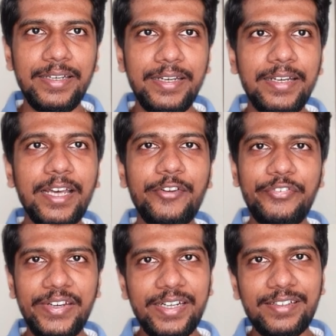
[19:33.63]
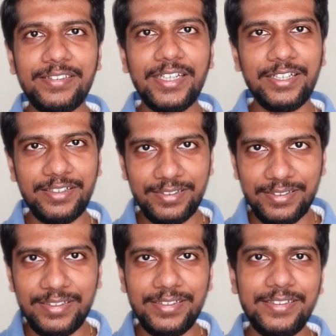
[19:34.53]
in our fate that
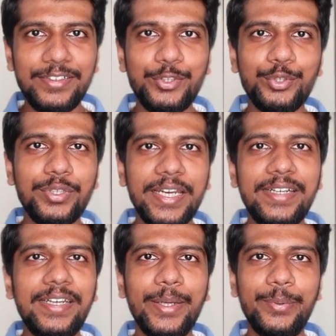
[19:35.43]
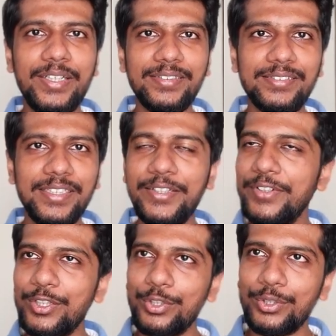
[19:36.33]
you get diabetes.
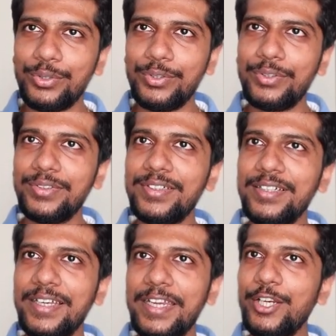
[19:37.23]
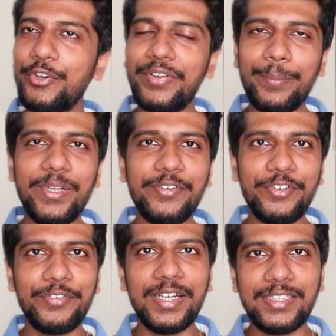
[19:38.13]
Even though in your family
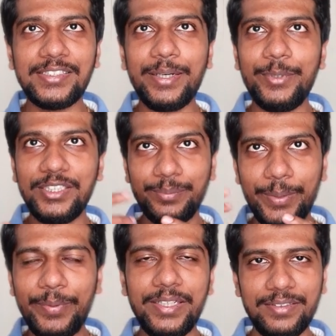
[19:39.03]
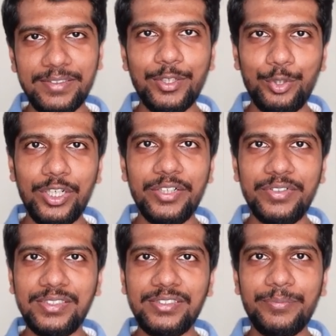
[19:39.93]
everyone has diabetes, maybe the older
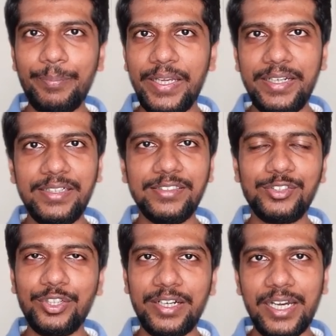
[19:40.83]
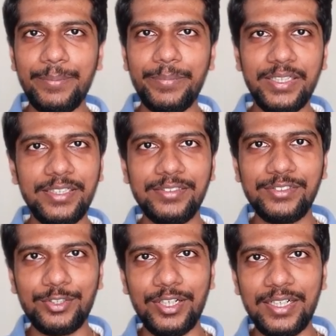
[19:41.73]
ones, parents or grandparents
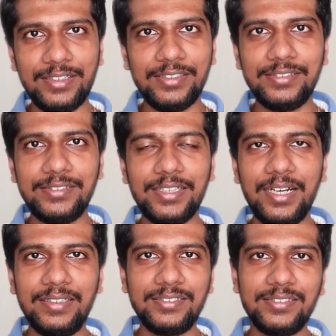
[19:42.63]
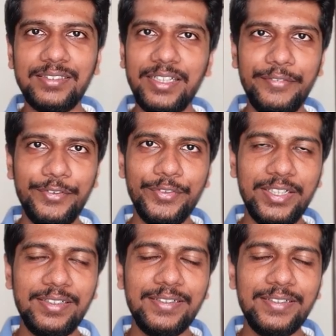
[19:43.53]
or uncles, aunts, everyone.